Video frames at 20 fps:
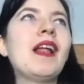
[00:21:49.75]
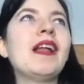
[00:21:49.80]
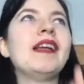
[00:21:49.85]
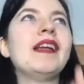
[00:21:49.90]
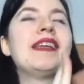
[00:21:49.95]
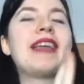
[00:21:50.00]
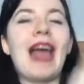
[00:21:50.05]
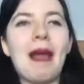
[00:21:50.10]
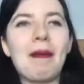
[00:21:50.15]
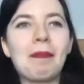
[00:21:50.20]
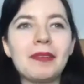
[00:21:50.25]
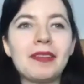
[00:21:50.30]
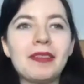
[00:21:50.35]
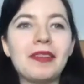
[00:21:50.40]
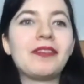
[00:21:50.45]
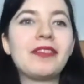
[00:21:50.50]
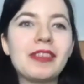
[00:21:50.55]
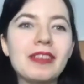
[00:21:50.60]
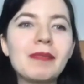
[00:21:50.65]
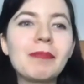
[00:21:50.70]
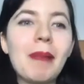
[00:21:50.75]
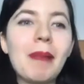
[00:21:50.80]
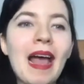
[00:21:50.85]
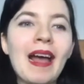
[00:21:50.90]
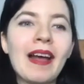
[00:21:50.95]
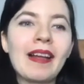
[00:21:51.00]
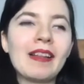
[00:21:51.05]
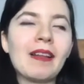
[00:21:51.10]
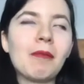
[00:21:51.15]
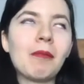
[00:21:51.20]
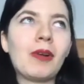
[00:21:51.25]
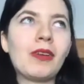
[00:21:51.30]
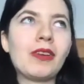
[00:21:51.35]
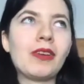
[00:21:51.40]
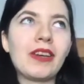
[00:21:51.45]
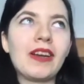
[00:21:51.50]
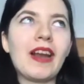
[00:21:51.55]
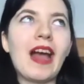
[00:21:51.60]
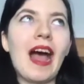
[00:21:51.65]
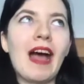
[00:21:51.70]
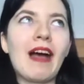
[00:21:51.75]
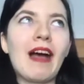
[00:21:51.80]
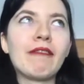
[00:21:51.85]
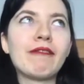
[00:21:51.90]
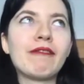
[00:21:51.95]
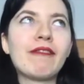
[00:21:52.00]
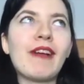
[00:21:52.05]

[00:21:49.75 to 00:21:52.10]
depths of despair that one can have